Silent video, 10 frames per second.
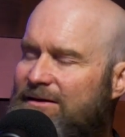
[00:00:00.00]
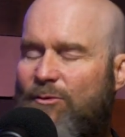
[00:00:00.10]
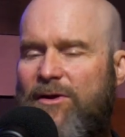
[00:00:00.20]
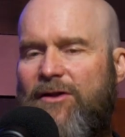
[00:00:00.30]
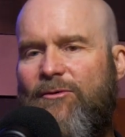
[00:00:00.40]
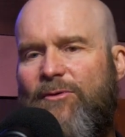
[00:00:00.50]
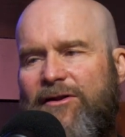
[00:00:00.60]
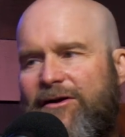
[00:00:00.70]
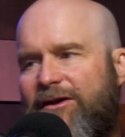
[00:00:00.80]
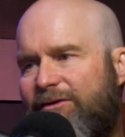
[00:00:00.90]
We
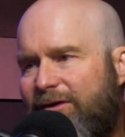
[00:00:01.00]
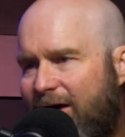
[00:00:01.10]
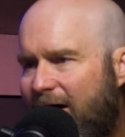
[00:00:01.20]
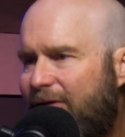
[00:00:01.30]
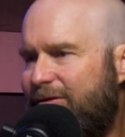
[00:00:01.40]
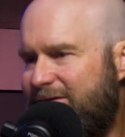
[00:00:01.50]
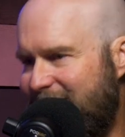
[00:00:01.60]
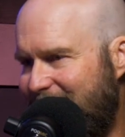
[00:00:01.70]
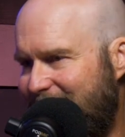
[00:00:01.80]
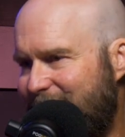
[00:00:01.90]
look at the other
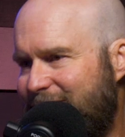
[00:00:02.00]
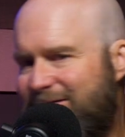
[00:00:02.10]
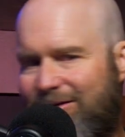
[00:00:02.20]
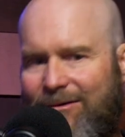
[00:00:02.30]
son and say,